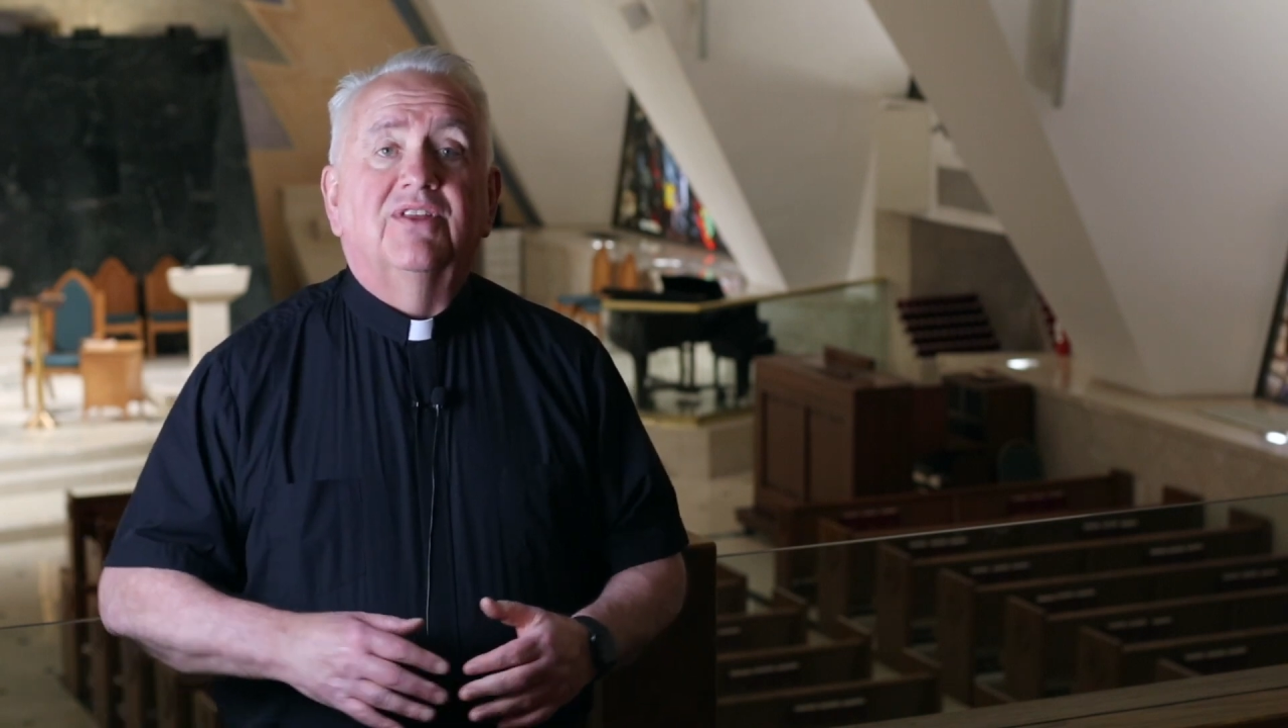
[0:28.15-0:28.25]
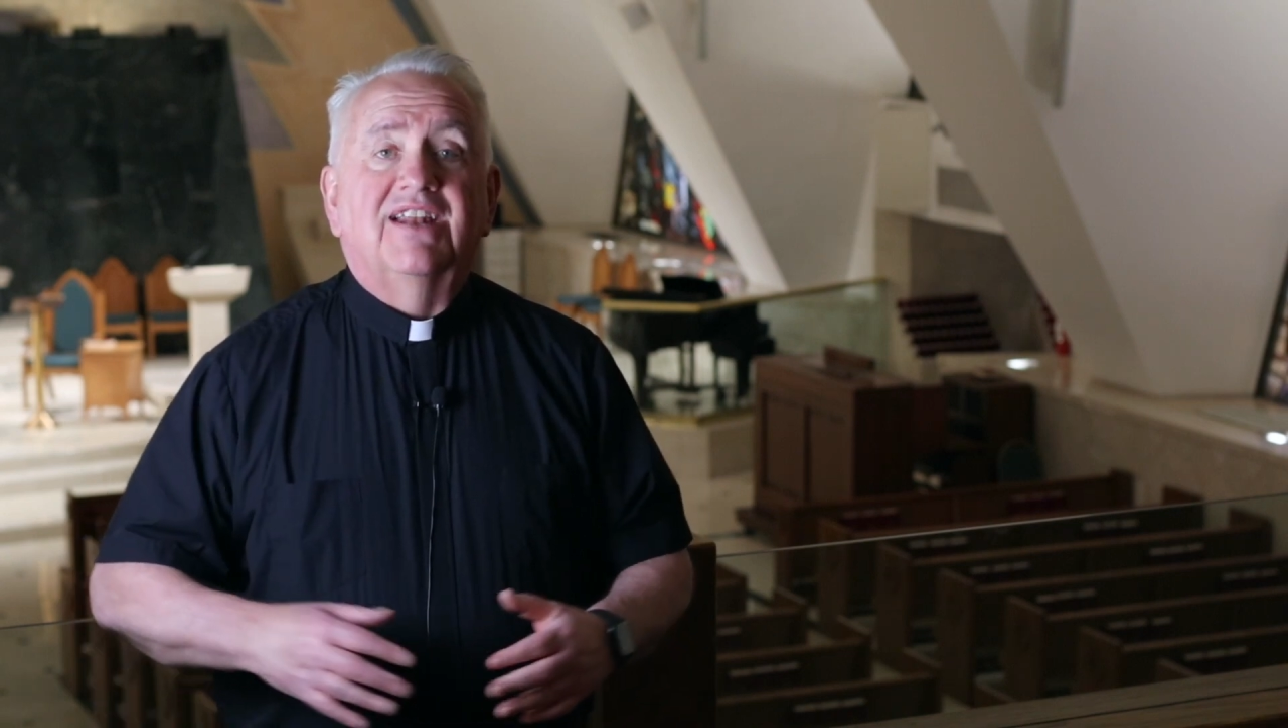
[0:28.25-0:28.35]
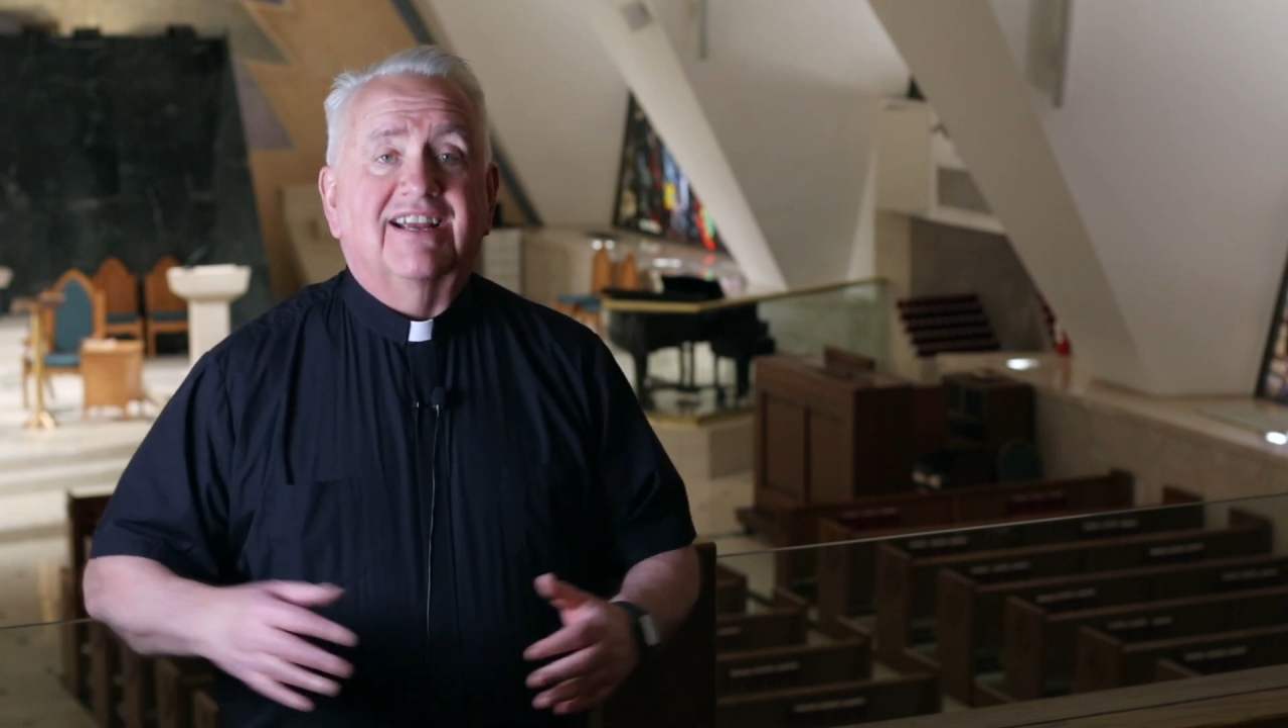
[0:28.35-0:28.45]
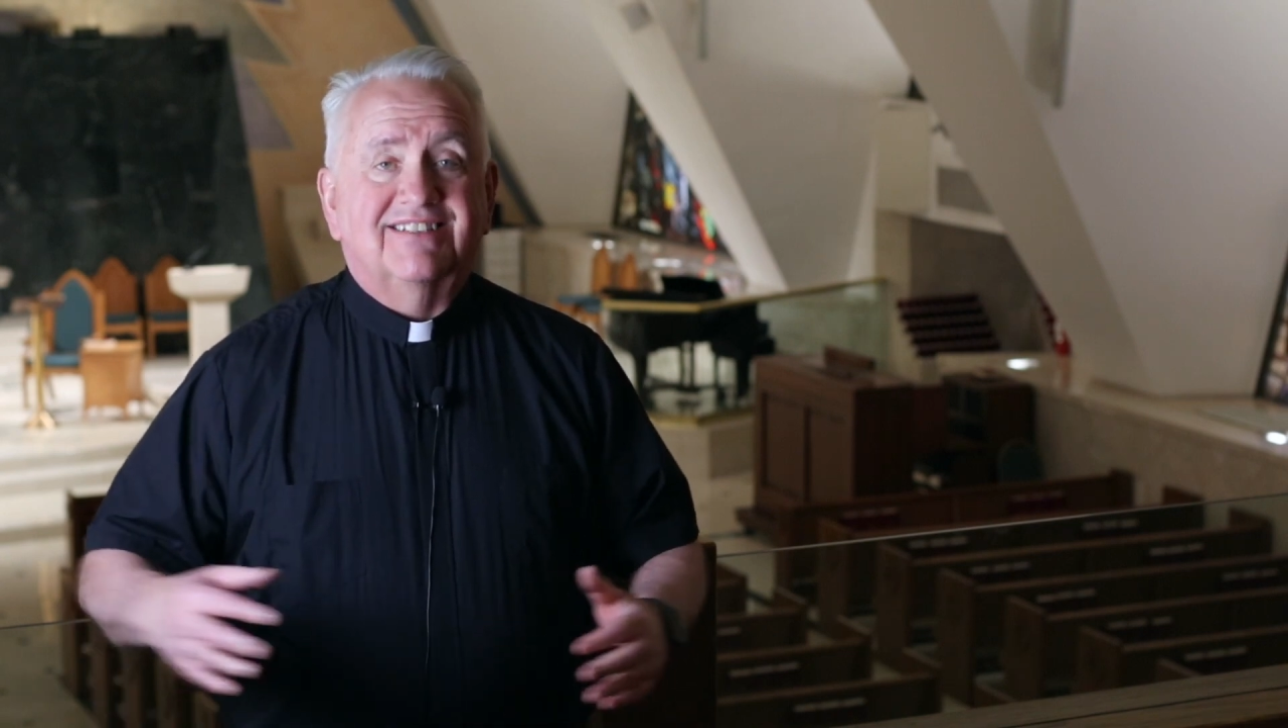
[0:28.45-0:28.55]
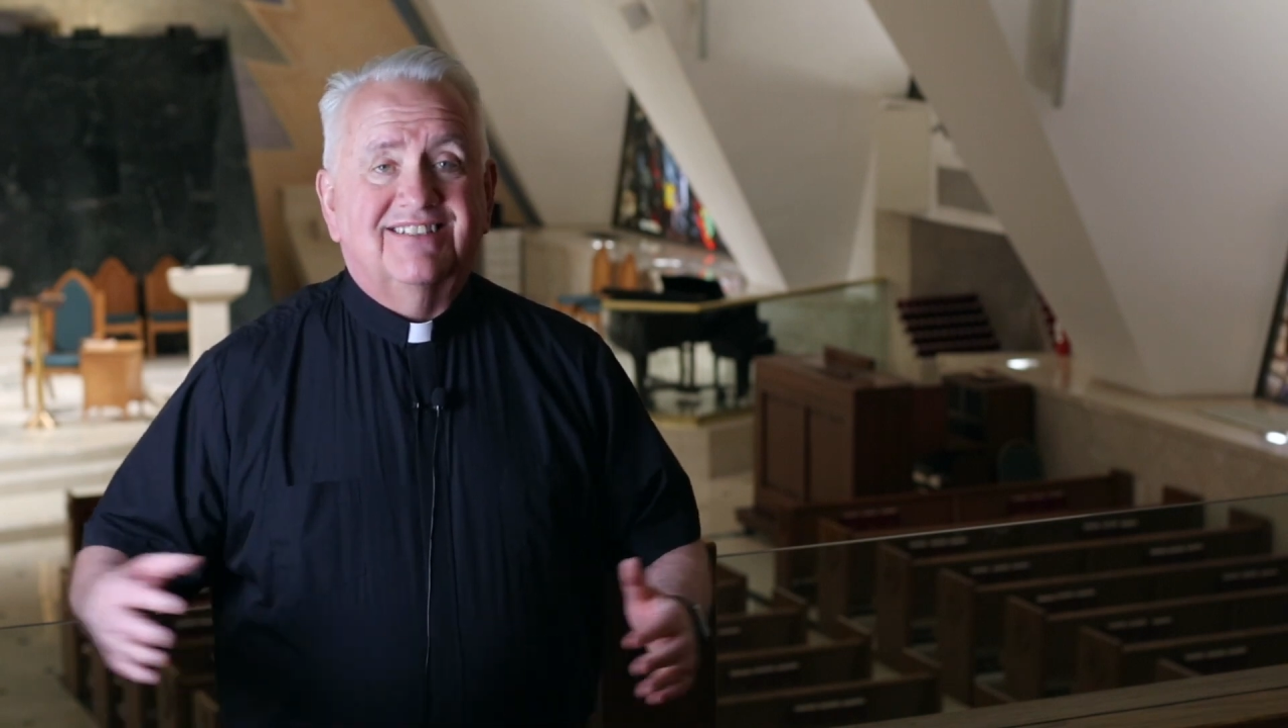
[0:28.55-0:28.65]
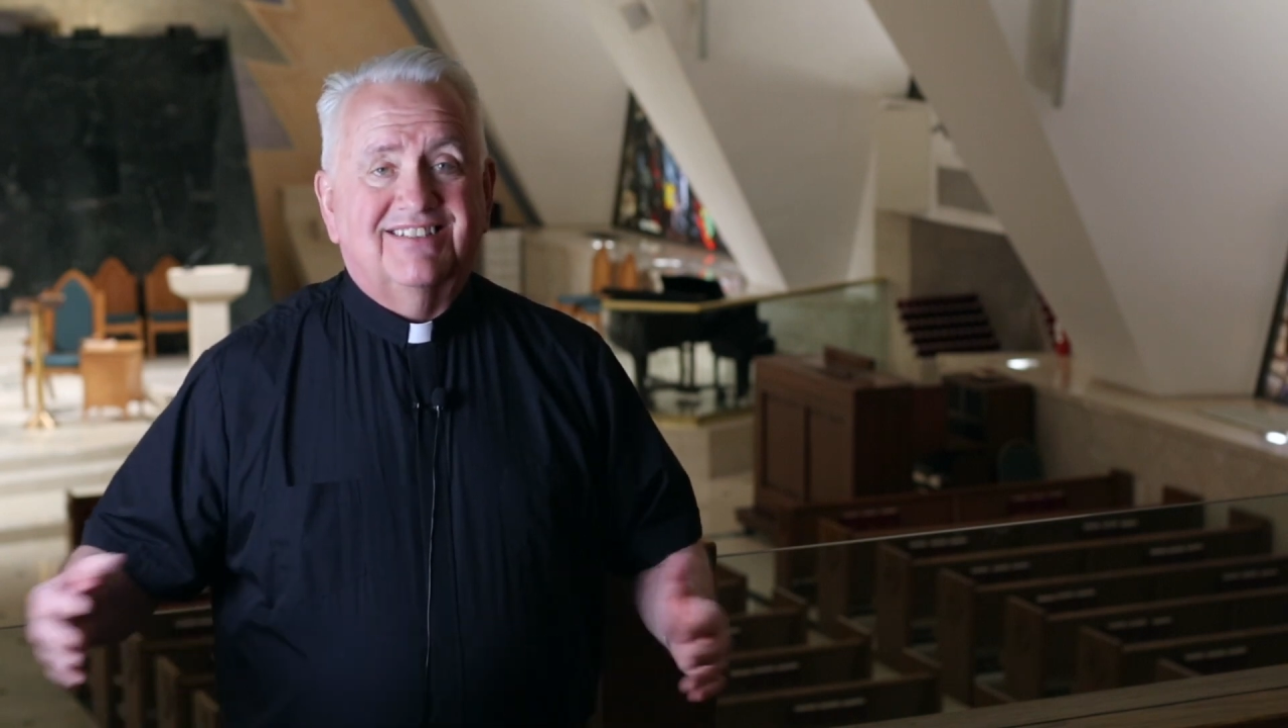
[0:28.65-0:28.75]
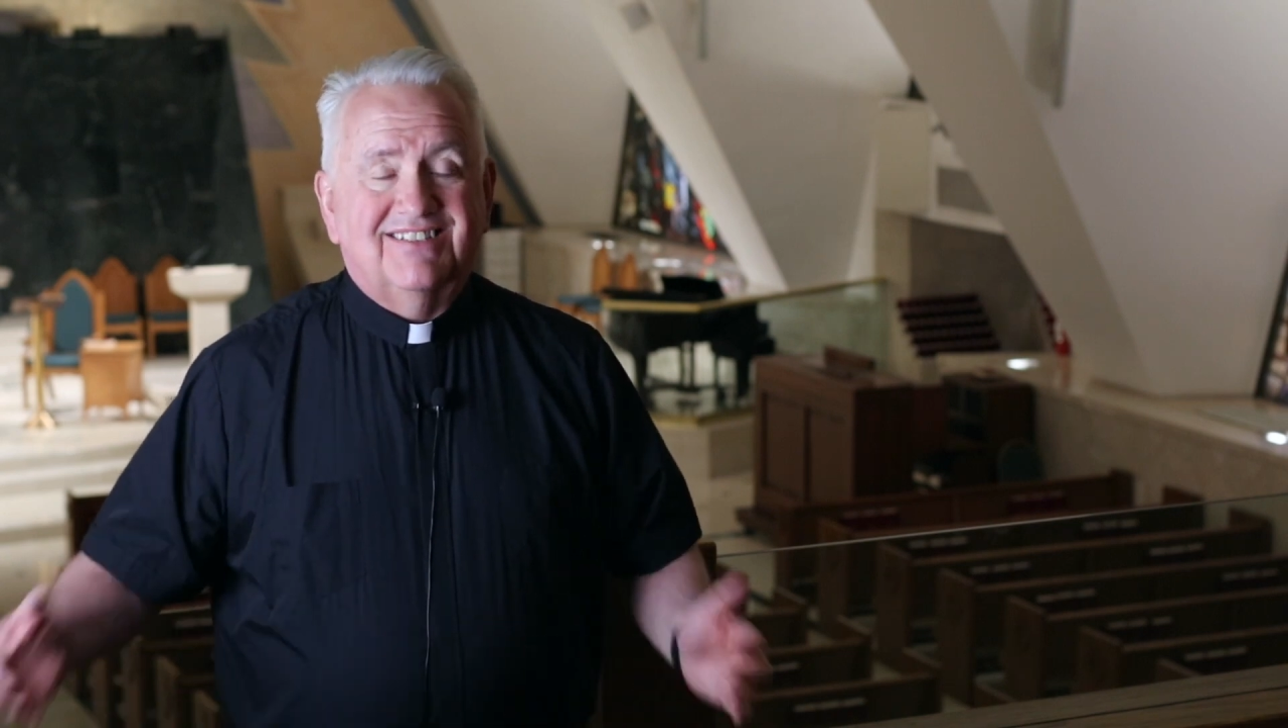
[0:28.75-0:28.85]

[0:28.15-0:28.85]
the next